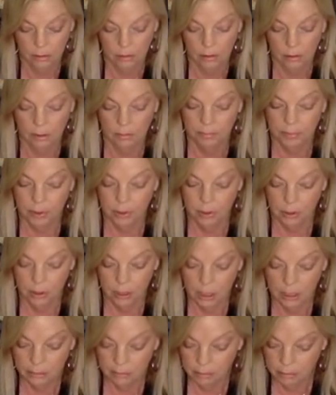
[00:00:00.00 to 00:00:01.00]
he
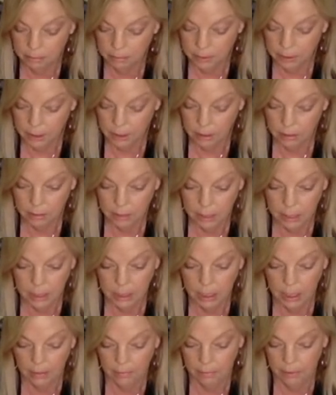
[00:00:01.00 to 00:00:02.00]
probably already
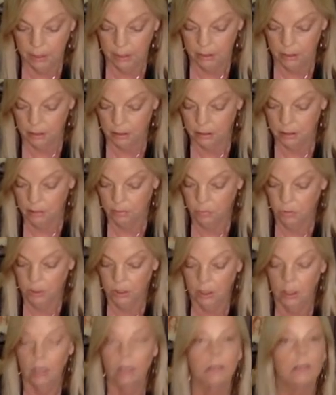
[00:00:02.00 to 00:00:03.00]
gave that to someone
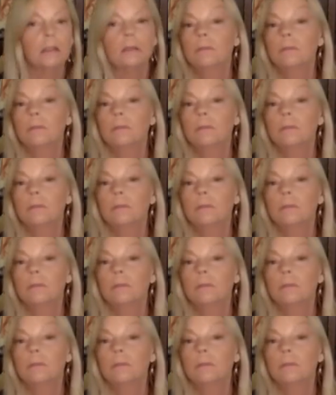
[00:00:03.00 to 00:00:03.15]
else,